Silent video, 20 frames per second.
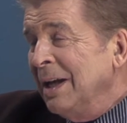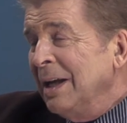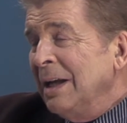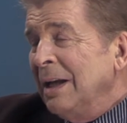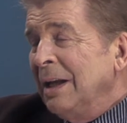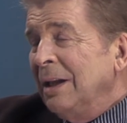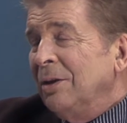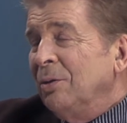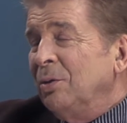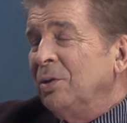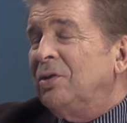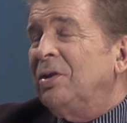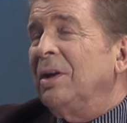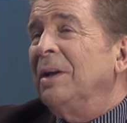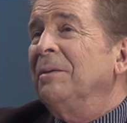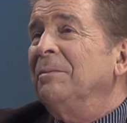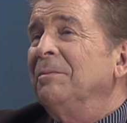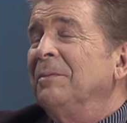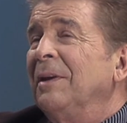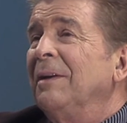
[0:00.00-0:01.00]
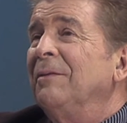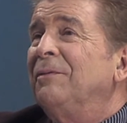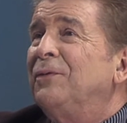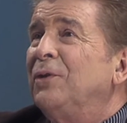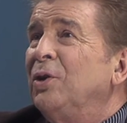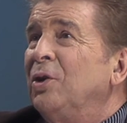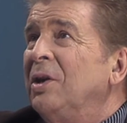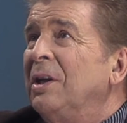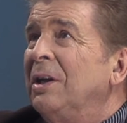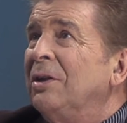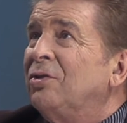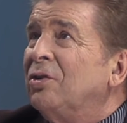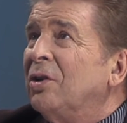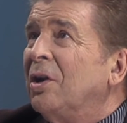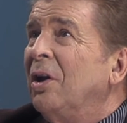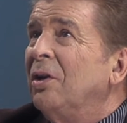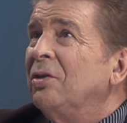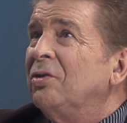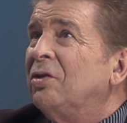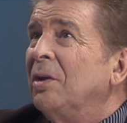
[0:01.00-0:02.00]
It was a few years
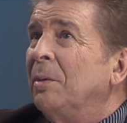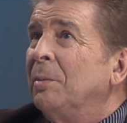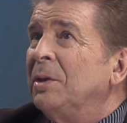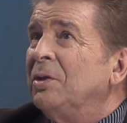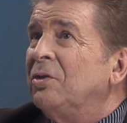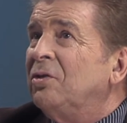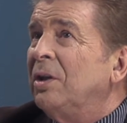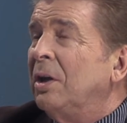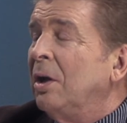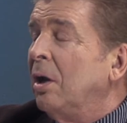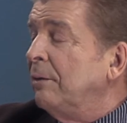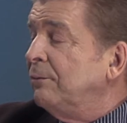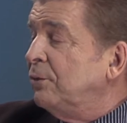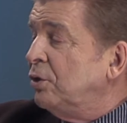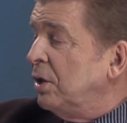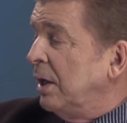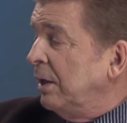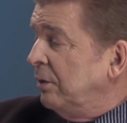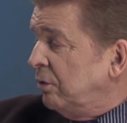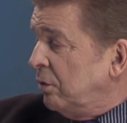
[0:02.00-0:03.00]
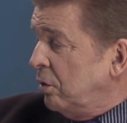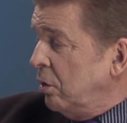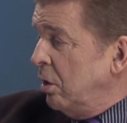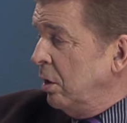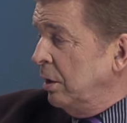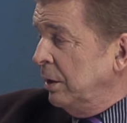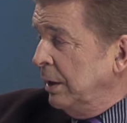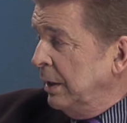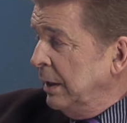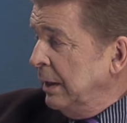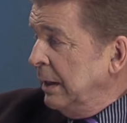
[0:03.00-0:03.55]
ago someone said, I've just got